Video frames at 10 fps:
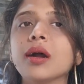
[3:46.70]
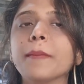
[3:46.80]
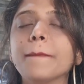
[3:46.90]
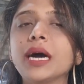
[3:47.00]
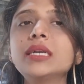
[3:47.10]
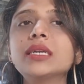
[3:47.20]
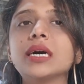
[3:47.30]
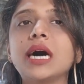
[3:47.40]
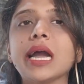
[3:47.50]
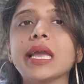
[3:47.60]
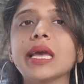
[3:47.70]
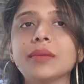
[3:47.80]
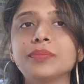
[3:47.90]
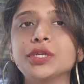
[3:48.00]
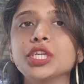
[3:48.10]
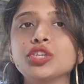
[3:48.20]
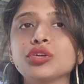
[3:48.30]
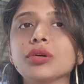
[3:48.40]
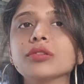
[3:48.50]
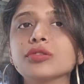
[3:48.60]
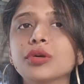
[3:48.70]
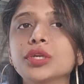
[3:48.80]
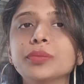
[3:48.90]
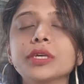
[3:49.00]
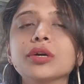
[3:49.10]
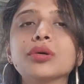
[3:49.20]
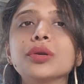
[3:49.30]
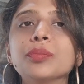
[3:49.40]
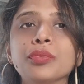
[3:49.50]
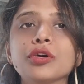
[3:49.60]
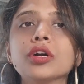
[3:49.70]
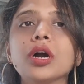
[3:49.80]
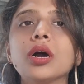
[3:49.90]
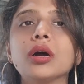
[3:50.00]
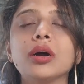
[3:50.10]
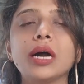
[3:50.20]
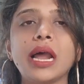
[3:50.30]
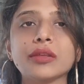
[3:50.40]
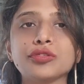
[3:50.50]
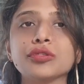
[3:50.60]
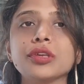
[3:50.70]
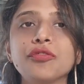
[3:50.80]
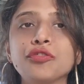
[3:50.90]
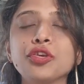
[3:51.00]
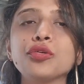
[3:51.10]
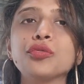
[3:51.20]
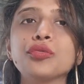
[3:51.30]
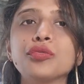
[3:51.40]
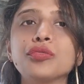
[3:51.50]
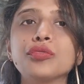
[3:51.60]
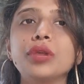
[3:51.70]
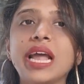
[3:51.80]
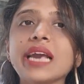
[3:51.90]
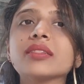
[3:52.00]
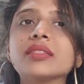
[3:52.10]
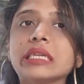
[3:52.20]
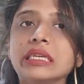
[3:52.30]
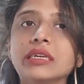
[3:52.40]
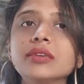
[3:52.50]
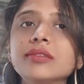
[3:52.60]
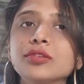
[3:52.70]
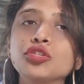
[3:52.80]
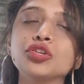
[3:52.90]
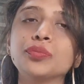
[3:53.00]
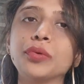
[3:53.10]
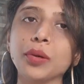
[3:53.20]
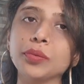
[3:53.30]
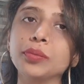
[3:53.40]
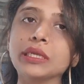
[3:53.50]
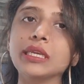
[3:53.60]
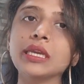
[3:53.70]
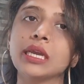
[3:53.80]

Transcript: but I am pretty sure it's going to be a good book. So if you like thrillers, you should probably